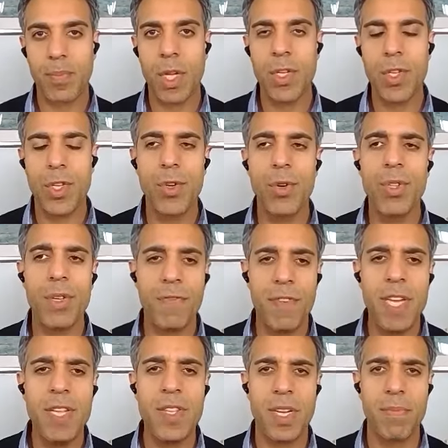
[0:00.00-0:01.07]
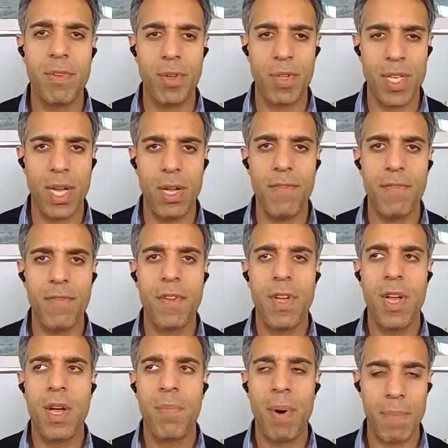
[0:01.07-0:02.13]
So you're defeating yourself
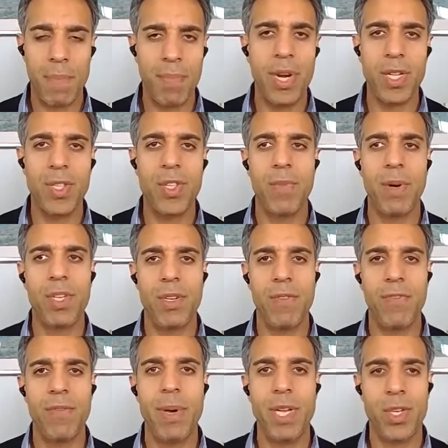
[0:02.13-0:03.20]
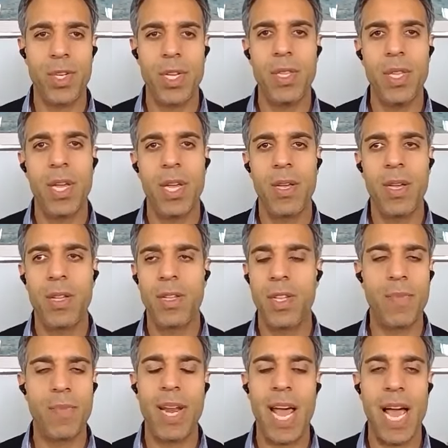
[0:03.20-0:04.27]
by putting too much information in there.
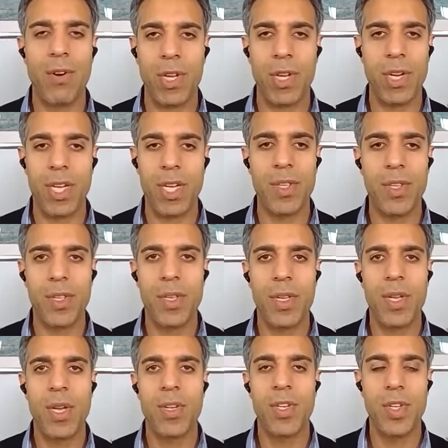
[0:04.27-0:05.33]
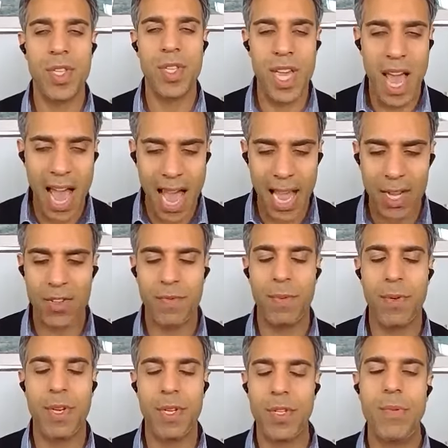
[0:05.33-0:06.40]
Doesn't matter how good it is. Just the act of
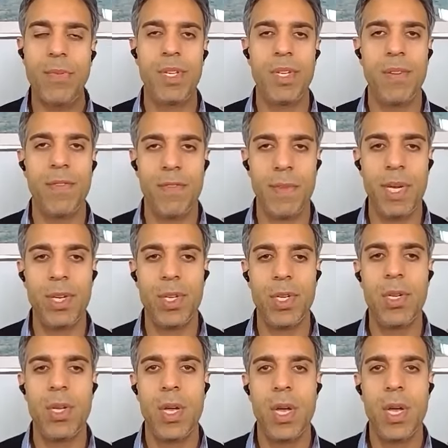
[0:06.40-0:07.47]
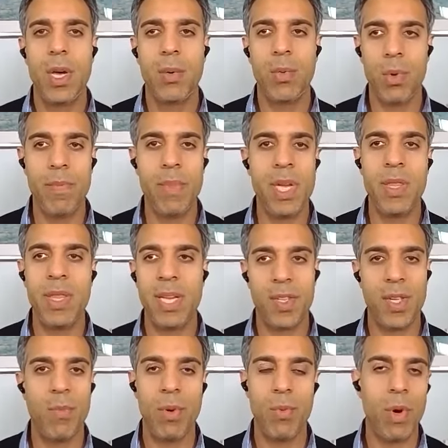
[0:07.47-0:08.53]
putting too much information will mean that
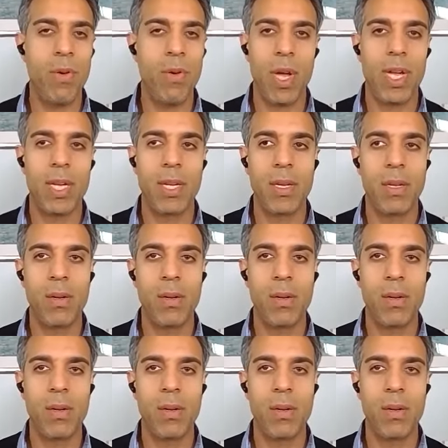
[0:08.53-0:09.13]
someone won't like